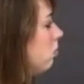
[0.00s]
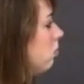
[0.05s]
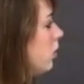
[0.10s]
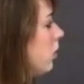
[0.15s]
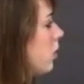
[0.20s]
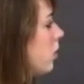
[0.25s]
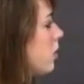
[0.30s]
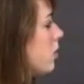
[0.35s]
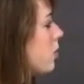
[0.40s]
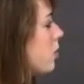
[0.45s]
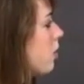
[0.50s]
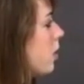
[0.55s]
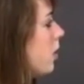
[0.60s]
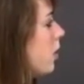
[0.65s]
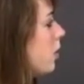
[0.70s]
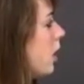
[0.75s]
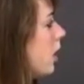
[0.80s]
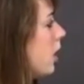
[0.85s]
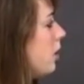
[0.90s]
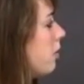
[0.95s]
the soil
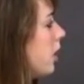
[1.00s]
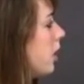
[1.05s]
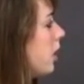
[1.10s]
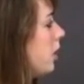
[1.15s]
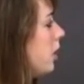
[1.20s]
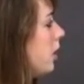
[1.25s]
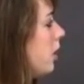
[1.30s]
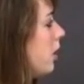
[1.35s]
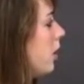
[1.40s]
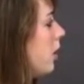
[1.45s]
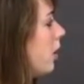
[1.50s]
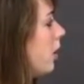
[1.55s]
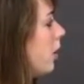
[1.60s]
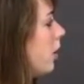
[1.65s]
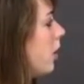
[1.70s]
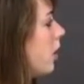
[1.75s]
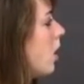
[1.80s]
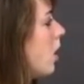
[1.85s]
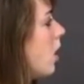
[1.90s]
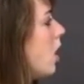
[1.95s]
line right here.
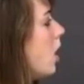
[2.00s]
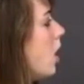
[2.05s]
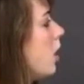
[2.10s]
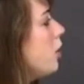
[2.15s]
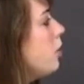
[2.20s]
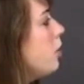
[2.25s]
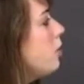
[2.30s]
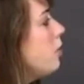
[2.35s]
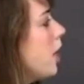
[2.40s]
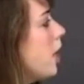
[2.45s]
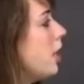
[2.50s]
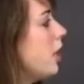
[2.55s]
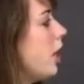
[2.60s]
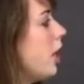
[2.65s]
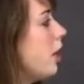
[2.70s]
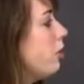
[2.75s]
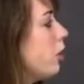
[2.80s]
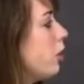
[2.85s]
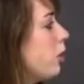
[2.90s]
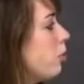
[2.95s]
You then
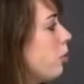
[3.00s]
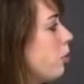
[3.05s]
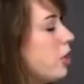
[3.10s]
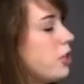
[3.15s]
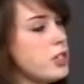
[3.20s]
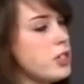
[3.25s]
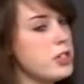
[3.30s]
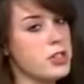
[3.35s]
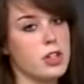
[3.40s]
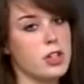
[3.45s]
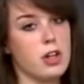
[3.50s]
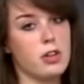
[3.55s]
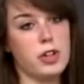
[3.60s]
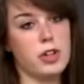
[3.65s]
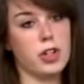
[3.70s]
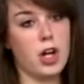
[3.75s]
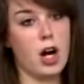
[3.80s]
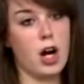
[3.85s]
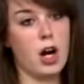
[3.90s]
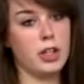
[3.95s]
have your emergence of
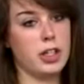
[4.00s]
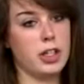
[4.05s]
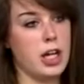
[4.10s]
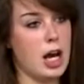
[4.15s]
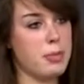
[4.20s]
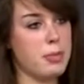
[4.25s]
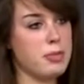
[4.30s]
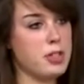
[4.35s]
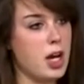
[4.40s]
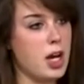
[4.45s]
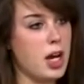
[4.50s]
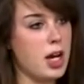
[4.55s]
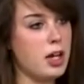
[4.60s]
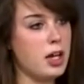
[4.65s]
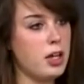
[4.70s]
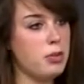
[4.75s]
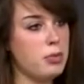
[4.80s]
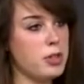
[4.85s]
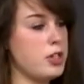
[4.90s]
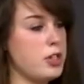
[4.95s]
your
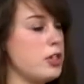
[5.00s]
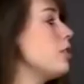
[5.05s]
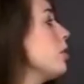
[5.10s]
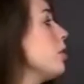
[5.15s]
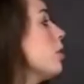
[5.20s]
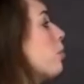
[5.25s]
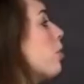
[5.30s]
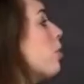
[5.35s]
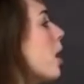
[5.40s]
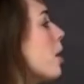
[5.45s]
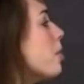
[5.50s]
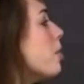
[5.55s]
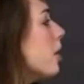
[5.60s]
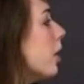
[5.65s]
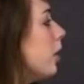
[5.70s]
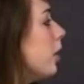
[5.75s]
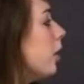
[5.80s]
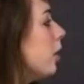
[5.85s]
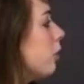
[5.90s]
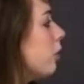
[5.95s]
coleoptile, which is your
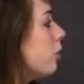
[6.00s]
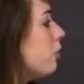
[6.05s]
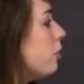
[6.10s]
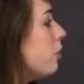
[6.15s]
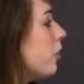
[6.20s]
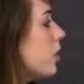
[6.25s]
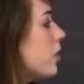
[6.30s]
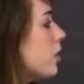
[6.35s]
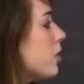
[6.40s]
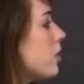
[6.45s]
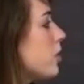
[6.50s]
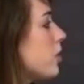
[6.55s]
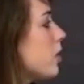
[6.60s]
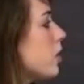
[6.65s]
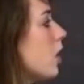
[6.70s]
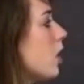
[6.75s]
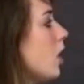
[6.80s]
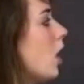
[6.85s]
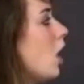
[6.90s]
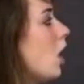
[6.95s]
primary, your
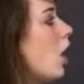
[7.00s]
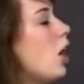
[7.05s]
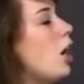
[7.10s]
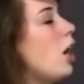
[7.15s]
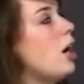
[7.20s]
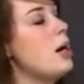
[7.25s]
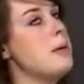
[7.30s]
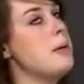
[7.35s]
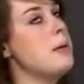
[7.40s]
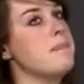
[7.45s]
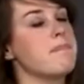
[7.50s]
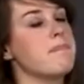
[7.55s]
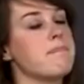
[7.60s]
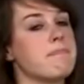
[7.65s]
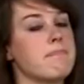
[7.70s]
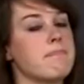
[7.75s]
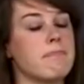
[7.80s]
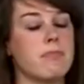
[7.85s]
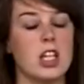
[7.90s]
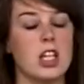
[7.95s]
first, um,
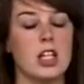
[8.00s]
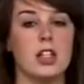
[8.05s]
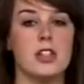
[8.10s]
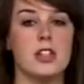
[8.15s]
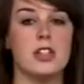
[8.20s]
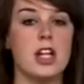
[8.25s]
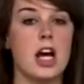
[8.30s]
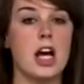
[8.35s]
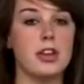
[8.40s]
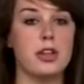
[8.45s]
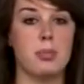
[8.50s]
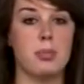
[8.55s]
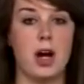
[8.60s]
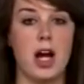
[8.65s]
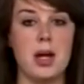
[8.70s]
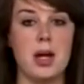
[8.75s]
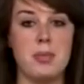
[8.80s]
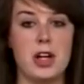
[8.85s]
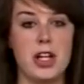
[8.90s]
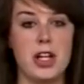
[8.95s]
it's not the
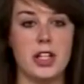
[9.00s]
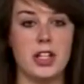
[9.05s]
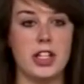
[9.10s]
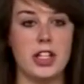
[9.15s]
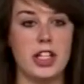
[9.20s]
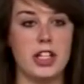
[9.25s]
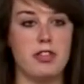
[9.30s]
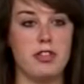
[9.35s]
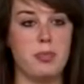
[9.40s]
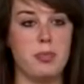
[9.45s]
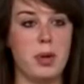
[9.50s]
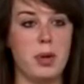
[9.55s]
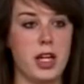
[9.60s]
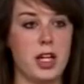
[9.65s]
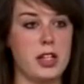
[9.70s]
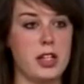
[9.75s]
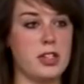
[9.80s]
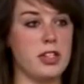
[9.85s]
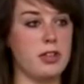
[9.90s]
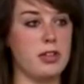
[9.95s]
primary leaf, but
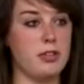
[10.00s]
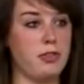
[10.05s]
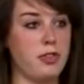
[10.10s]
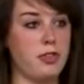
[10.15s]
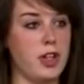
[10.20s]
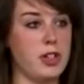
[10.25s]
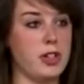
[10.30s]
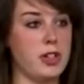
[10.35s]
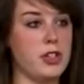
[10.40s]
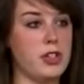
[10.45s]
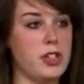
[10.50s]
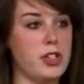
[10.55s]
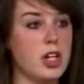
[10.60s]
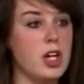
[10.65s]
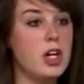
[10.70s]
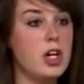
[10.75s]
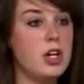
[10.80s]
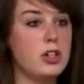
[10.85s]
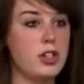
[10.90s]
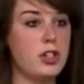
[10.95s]
it's the first
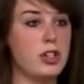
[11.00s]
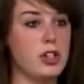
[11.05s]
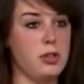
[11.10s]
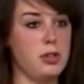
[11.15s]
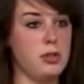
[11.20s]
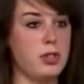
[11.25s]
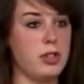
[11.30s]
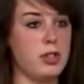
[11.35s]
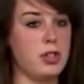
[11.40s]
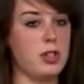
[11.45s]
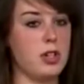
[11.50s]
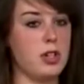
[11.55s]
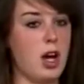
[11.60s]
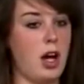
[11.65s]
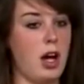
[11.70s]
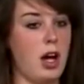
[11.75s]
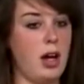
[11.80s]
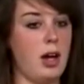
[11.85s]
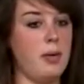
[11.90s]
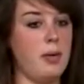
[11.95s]
shoot
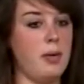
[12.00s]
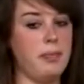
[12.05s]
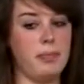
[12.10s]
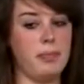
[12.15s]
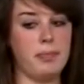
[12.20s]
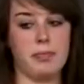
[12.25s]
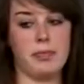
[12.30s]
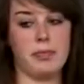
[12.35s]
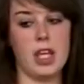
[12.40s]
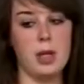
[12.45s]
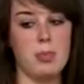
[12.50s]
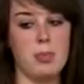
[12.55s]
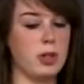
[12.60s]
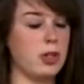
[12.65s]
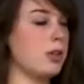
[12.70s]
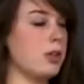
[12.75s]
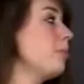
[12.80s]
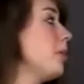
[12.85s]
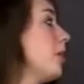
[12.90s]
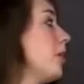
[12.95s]
um,
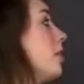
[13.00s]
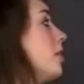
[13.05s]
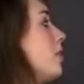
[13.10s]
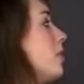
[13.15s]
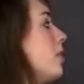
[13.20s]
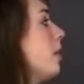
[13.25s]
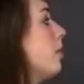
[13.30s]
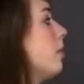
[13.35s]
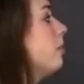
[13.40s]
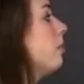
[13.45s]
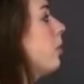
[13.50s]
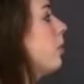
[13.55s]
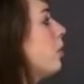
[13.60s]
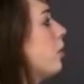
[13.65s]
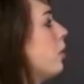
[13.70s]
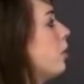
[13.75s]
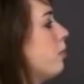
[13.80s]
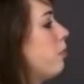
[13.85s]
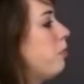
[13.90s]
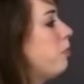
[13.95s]
apical meristem,
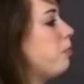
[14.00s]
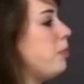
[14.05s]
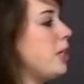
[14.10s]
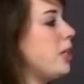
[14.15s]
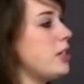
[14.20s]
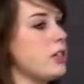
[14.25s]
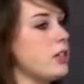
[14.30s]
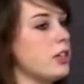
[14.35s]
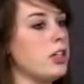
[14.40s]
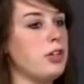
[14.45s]
or basically